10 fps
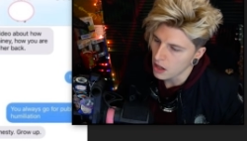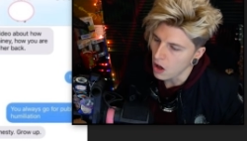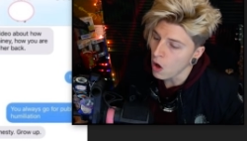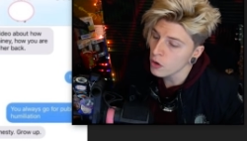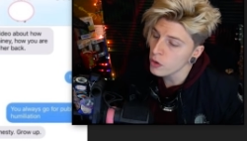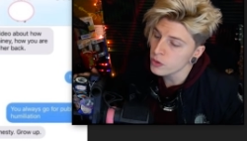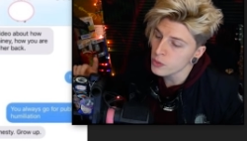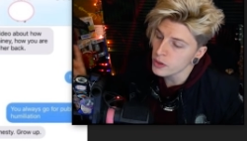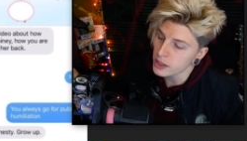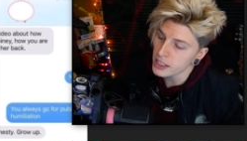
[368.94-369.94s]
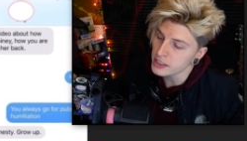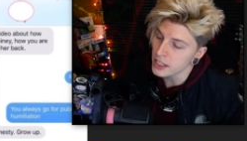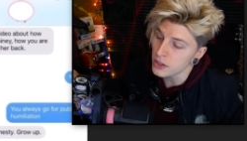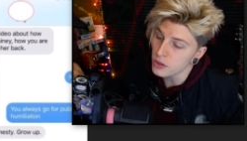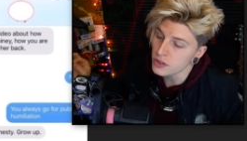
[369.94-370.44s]
I'll go through a list
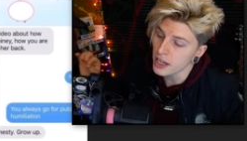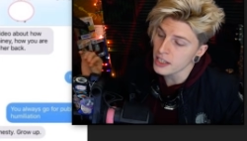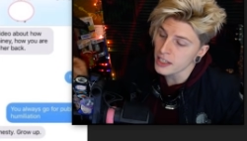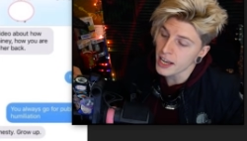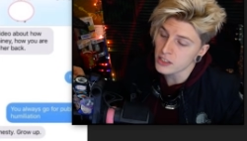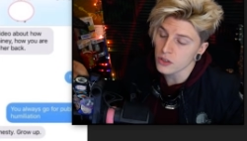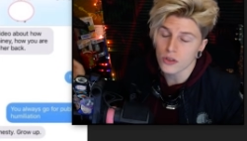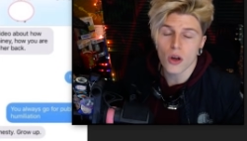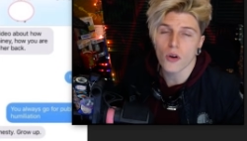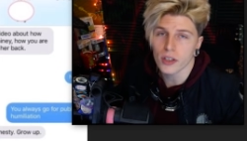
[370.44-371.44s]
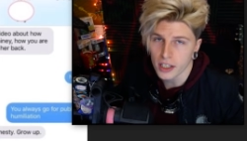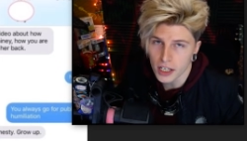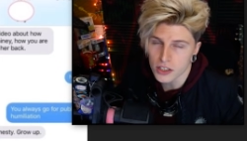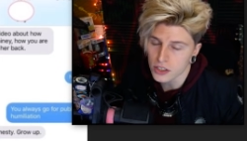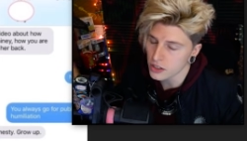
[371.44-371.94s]
and you say yes or no to
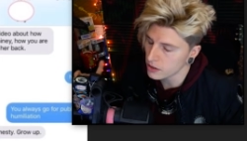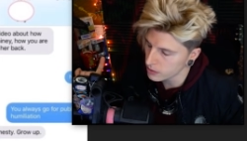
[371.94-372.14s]
each.